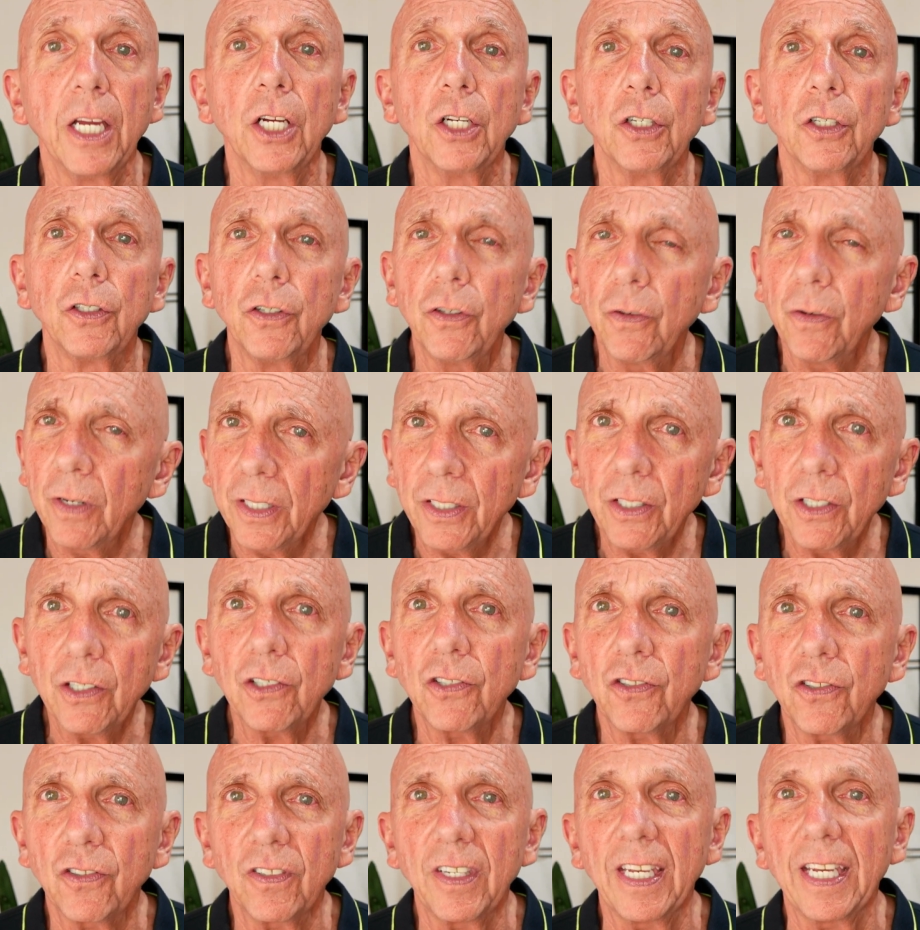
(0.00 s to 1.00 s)
Do you
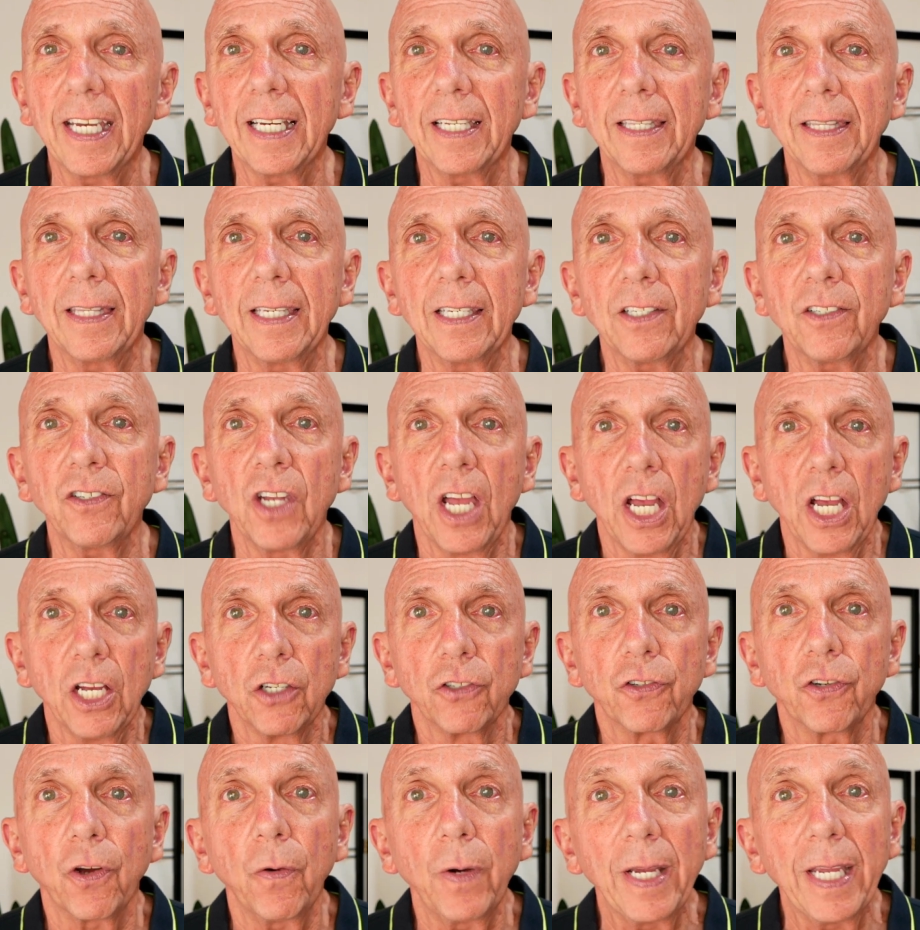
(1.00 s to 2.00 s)
understand this?
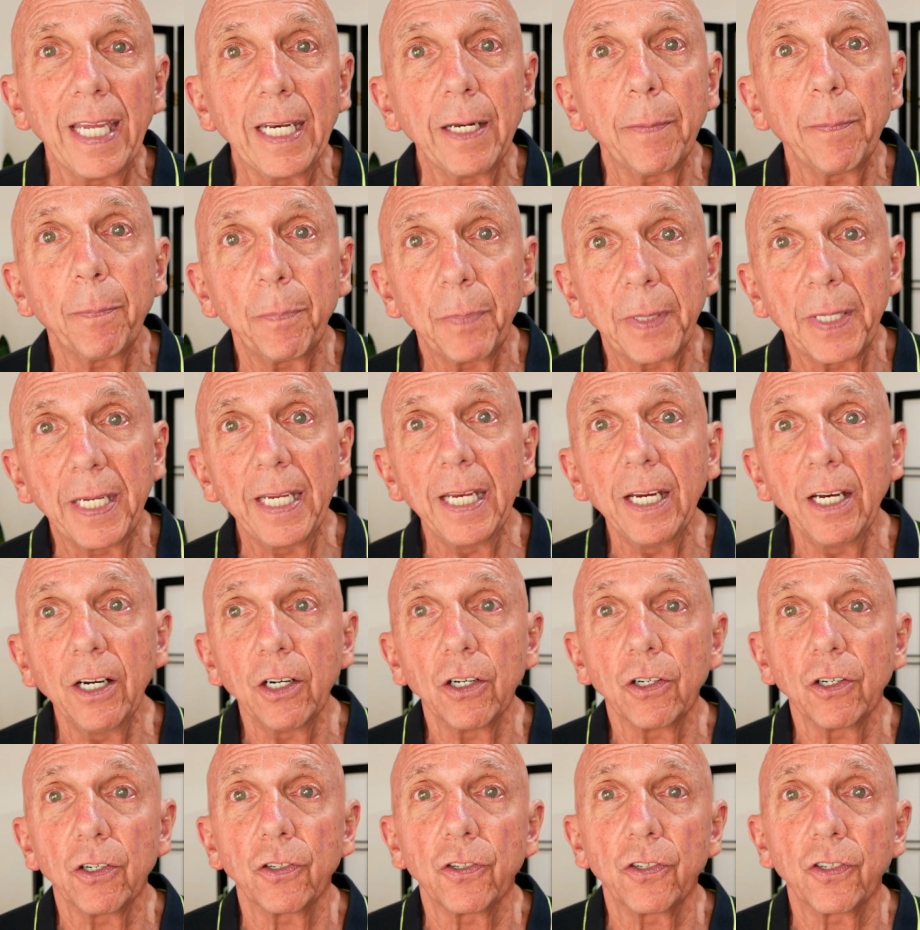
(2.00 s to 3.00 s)
So it
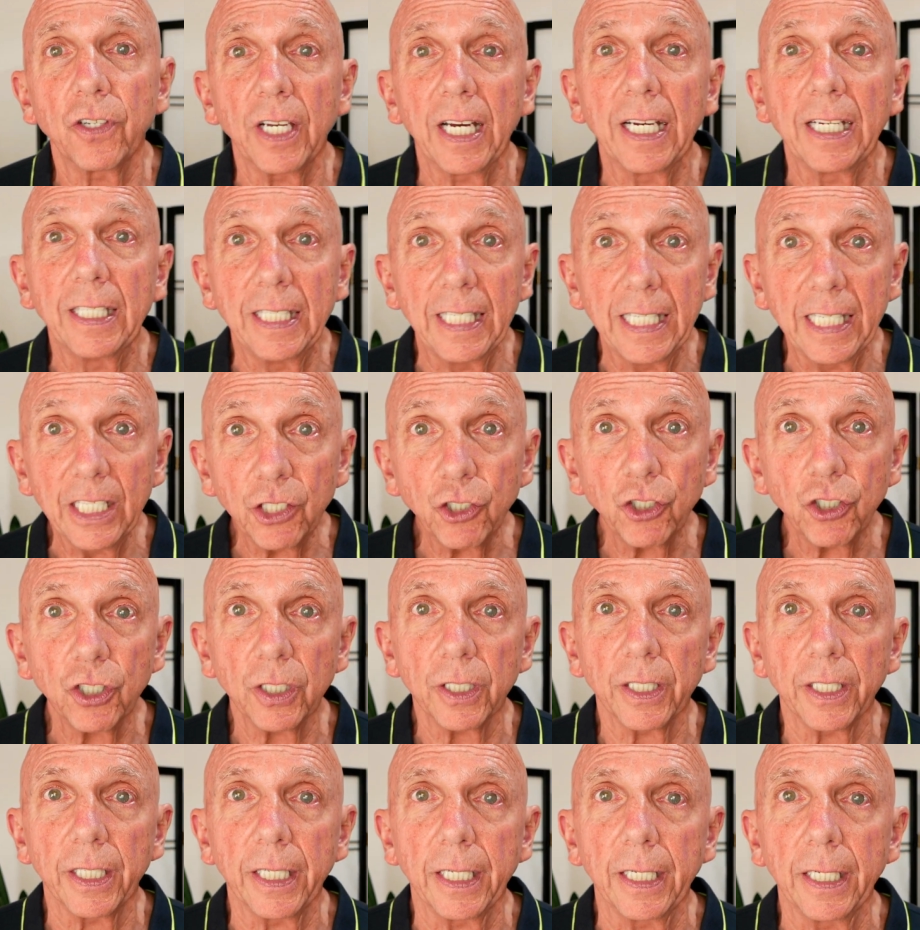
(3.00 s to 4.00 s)
appears
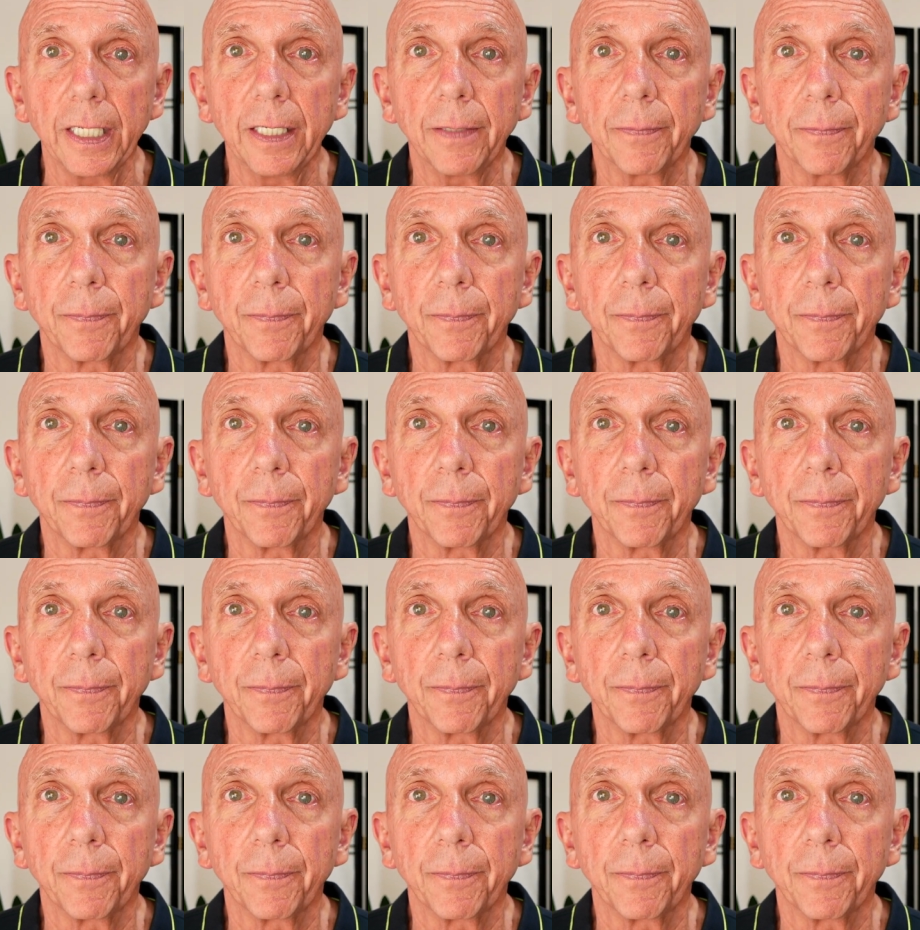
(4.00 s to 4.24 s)
initially